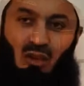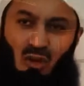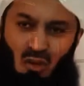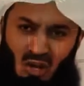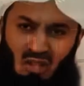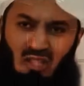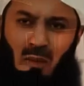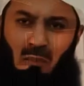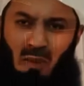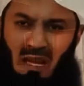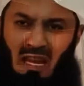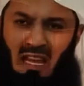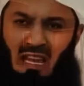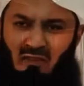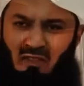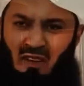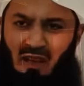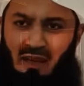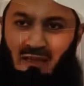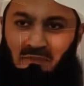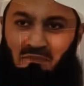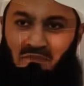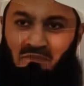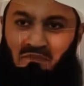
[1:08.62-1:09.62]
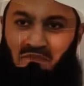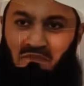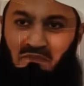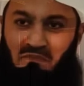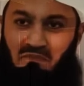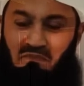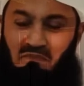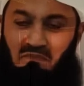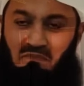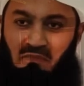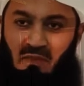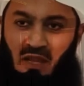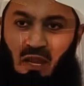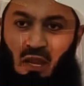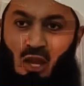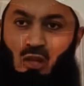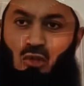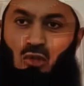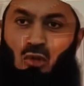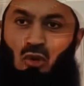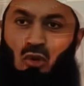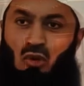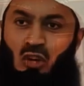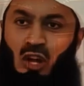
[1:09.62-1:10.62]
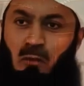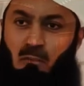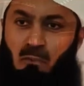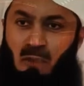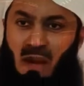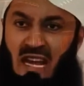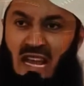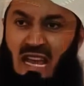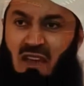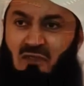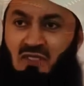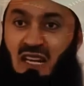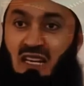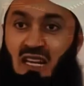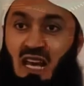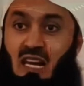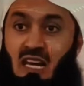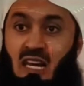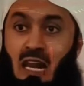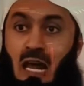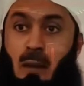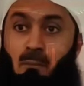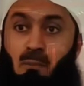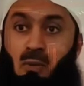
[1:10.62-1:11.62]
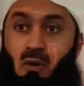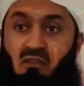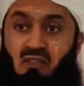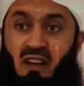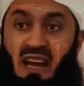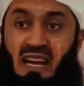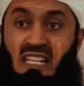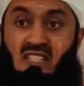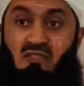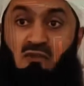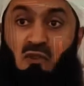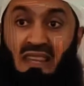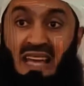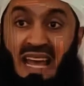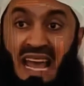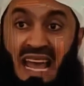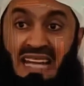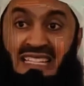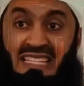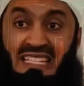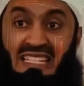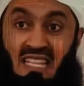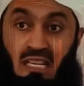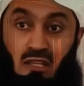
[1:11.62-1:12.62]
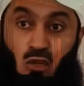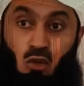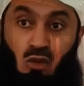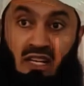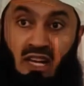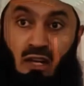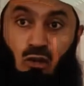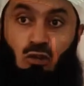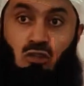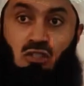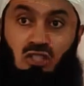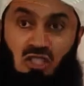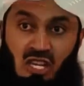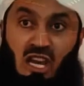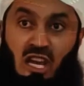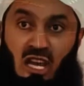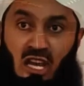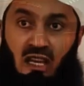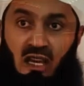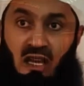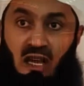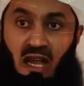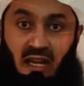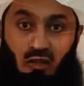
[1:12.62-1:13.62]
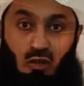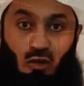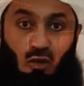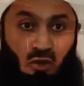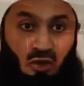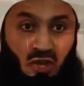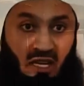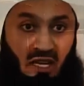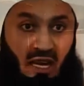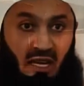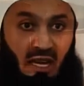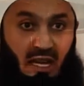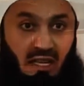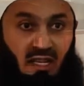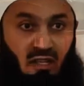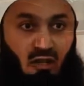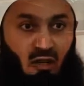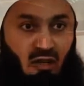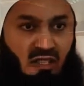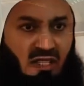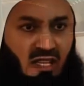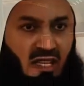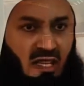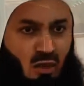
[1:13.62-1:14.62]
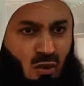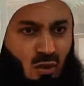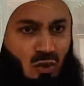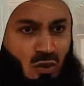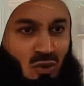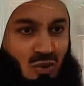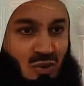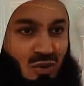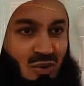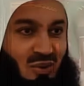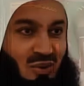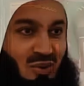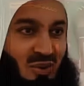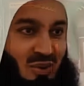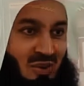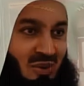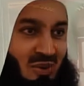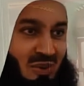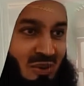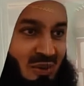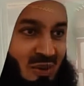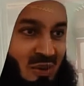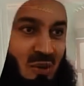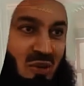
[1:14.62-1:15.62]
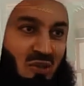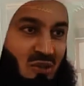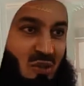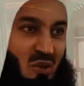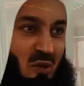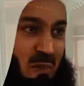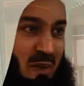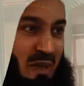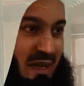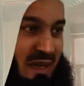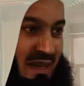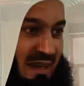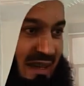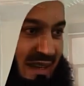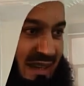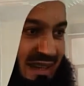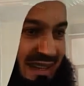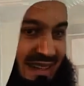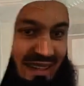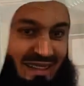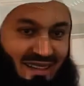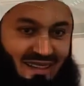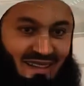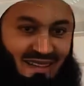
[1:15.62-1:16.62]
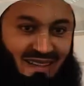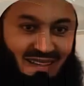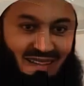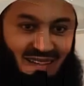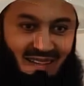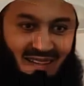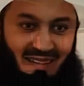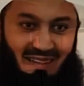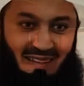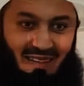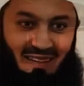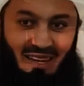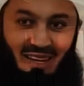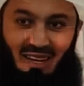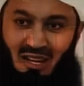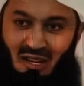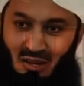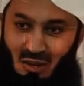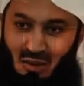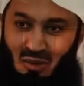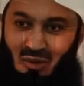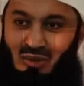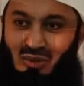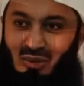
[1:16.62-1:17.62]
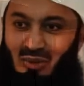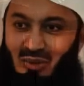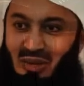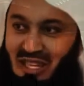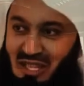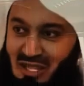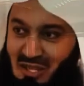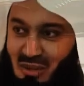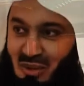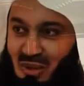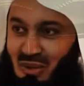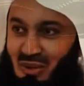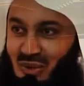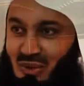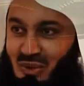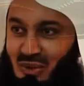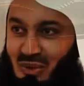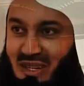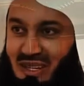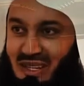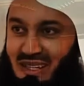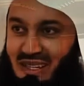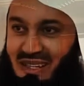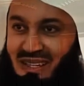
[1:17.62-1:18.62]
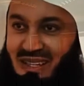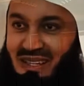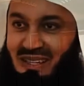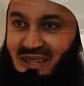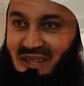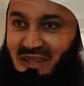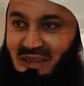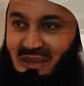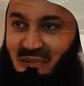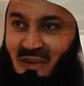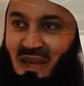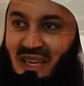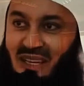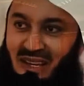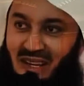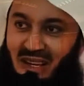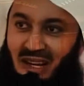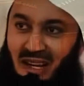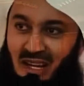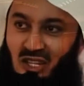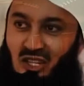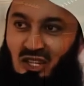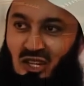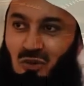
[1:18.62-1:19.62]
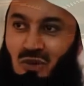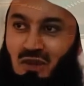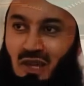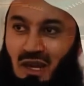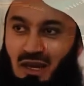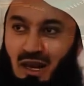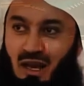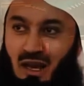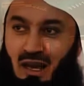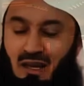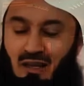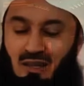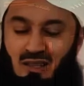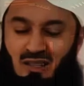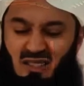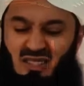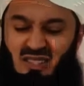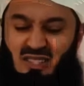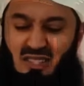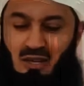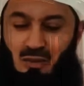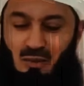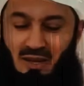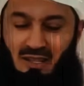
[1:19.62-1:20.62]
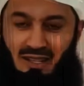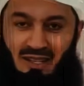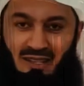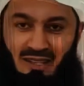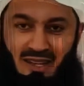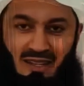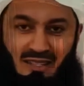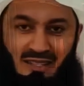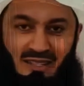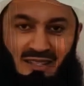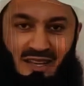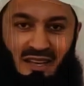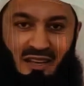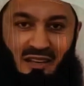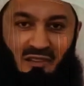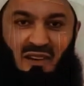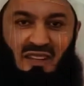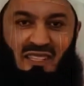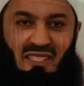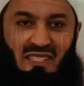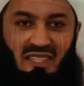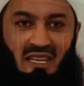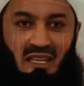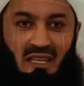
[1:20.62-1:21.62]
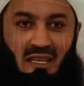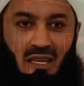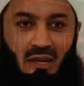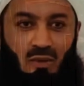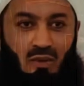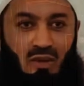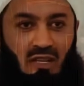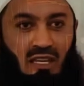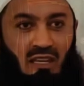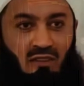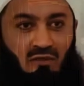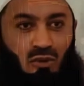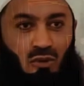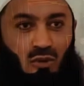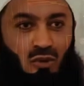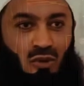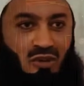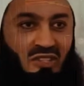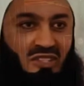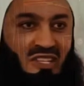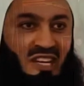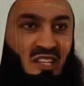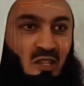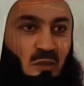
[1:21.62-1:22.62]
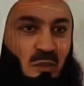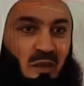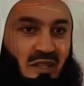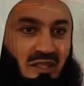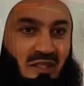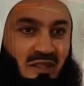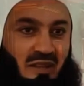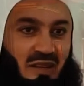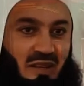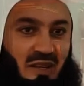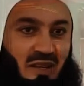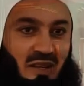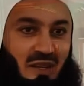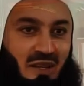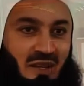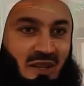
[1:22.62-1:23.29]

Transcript: Are you not a believer? Do you not believe that Allah provides for the ends that you cannot see? And do you think Allah did not see you? You're so big. Allah knows you. He saw you. Make a relation with Allah. See what He does. First thing, He will give you contentment.